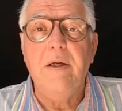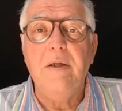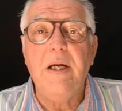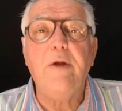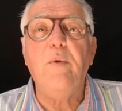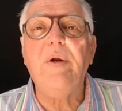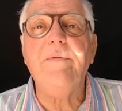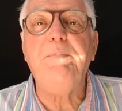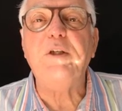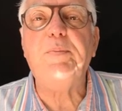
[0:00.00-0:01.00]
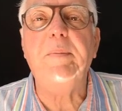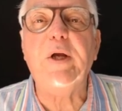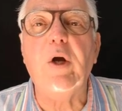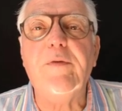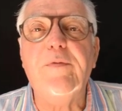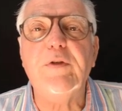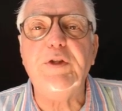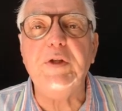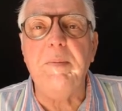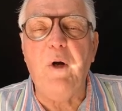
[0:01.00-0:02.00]
Now you would have most probably got
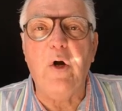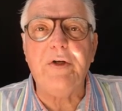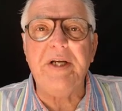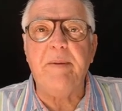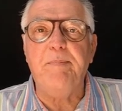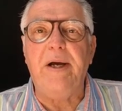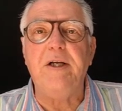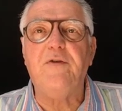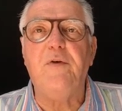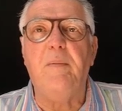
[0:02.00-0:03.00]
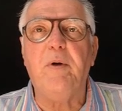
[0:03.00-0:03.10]
to the marketing page from